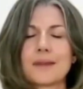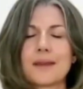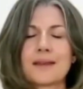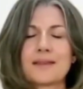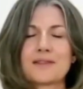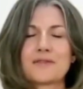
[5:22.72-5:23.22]

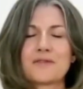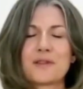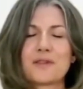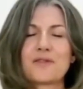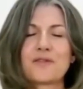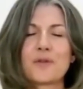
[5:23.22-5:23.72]
And then feel
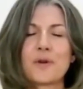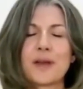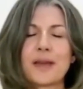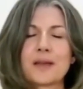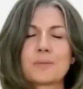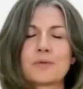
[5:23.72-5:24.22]
the
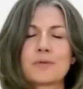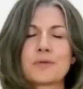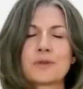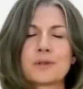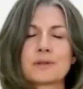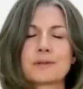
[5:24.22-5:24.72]
forehead
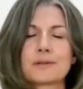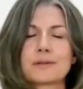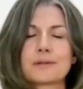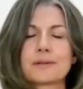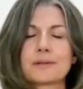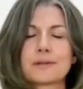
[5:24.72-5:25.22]
broaden
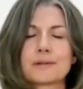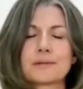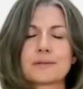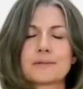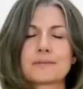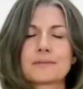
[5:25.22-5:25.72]

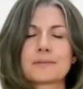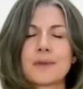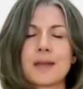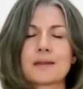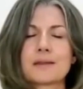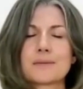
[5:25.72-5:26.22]

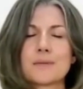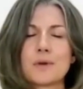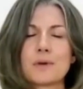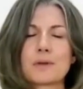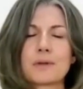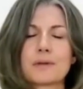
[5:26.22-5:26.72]
and smooth.